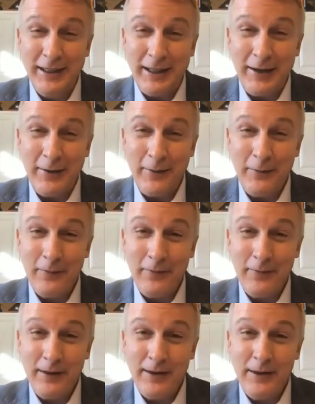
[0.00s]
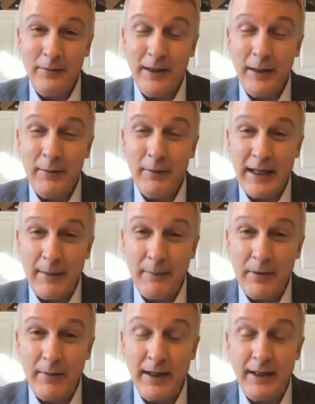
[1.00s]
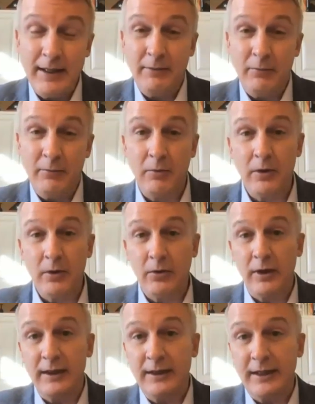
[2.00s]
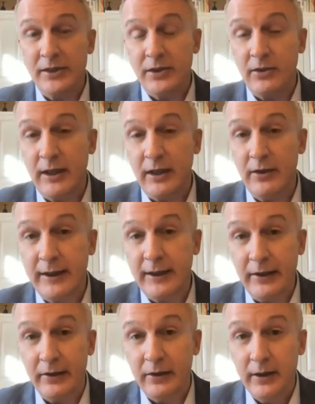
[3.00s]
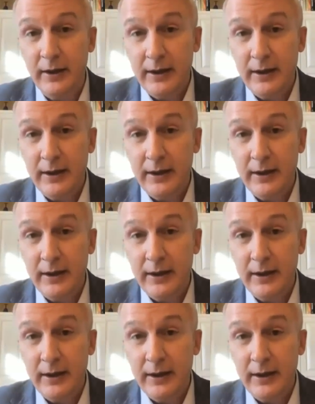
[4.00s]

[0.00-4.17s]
to be able to implement what we're learning in digital healthcare,